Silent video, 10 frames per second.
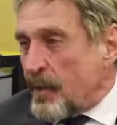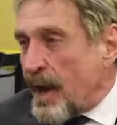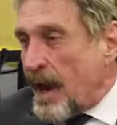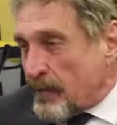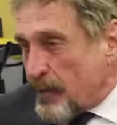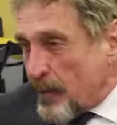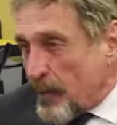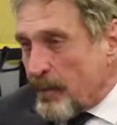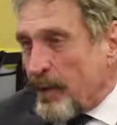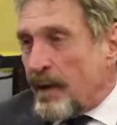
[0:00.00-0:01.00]

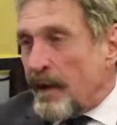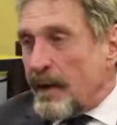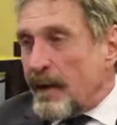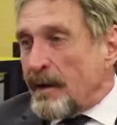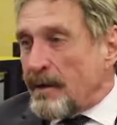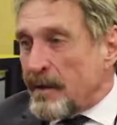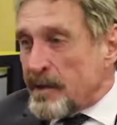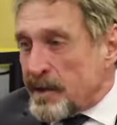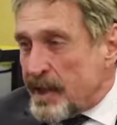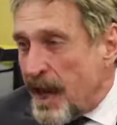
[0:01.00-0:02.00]
platform
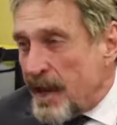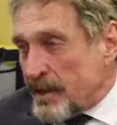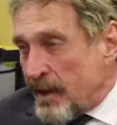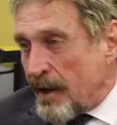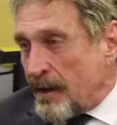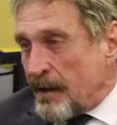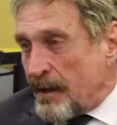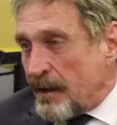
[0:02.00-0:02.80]
to stand on,